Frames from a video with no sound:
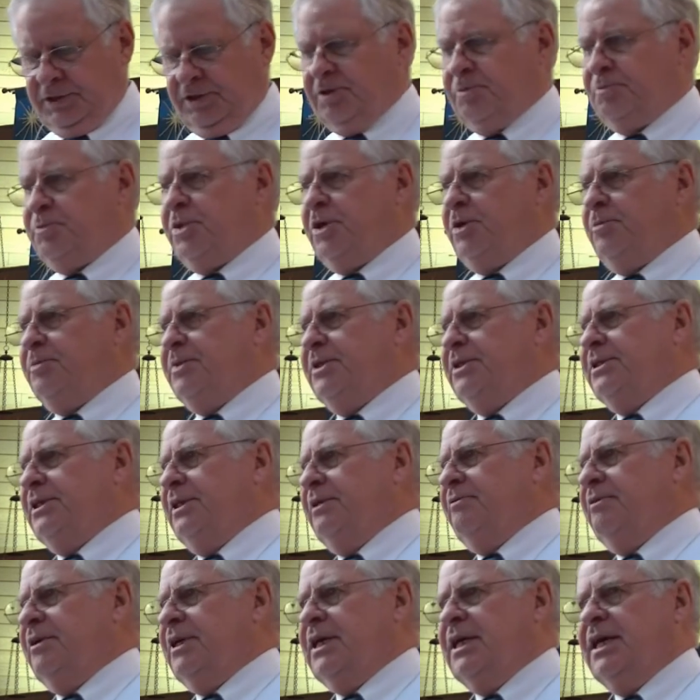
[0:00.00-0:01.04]
so, the purpose
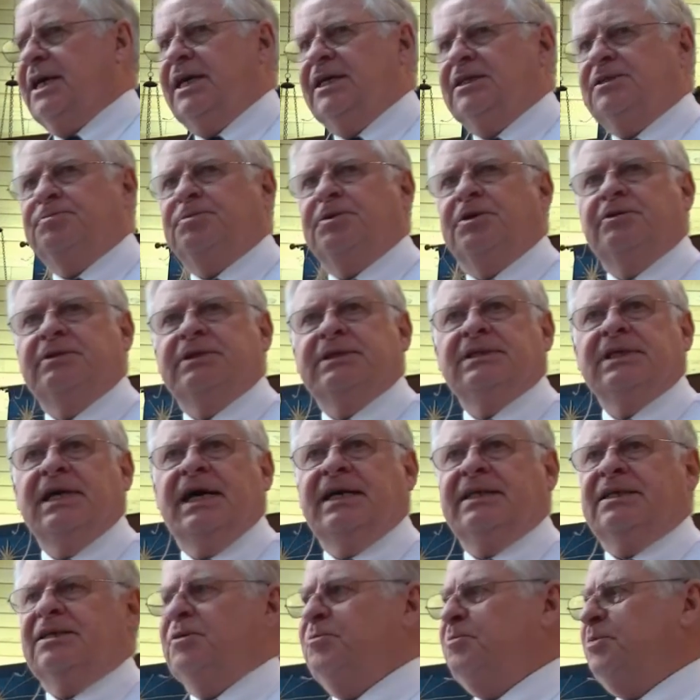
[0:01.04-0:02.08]
of the gospel is
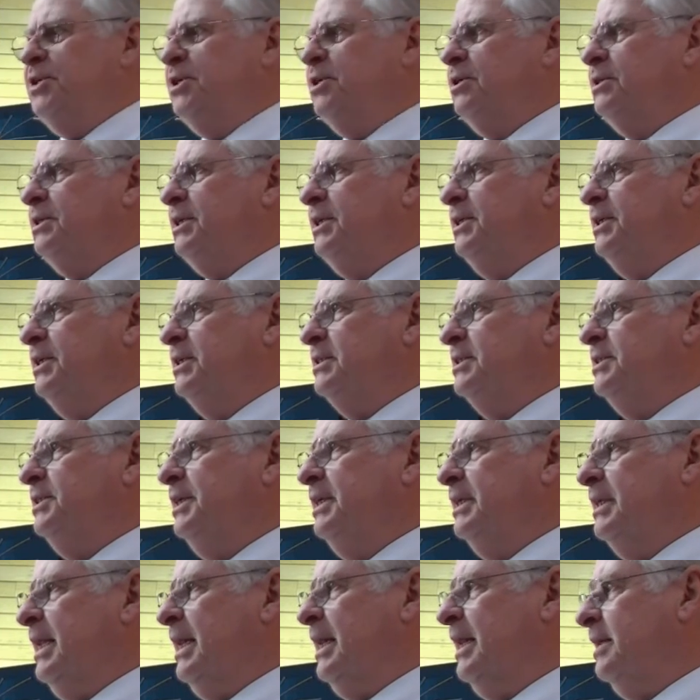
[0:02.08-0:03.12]
not to build a
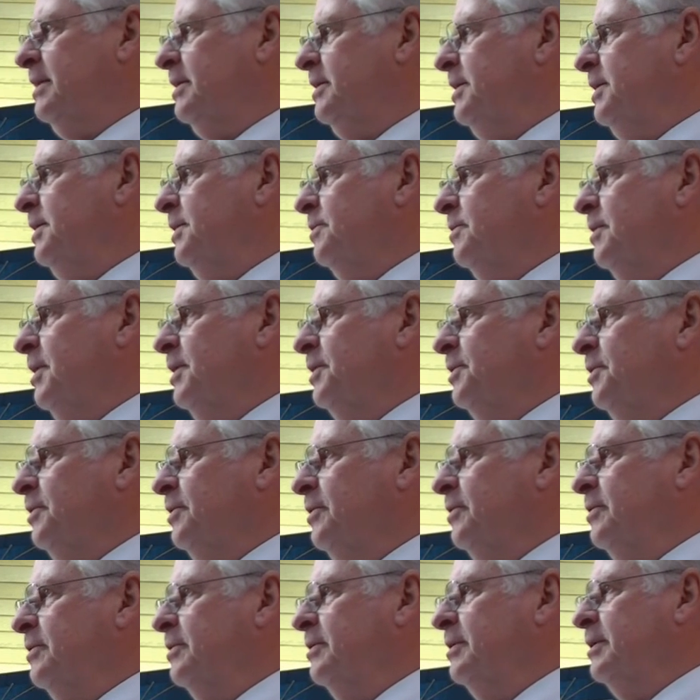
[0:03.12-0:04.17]
Disneyland here on
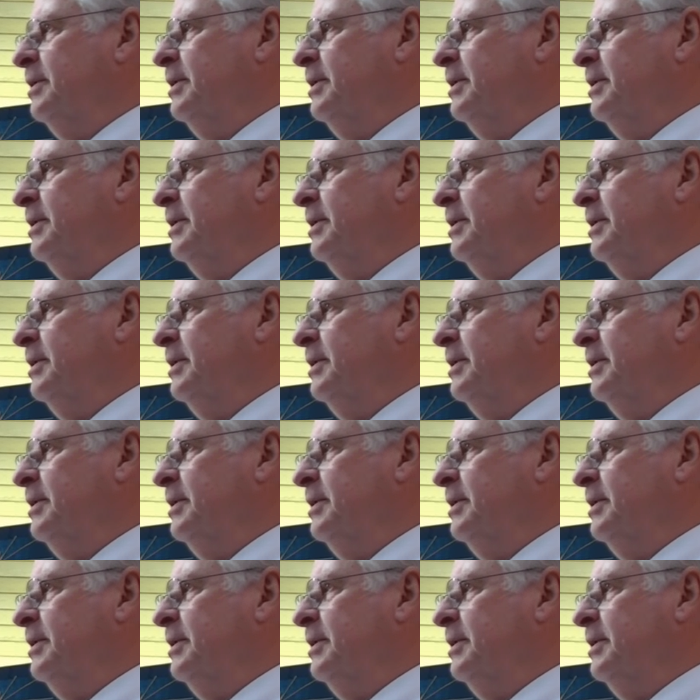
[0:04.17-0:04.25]
earth,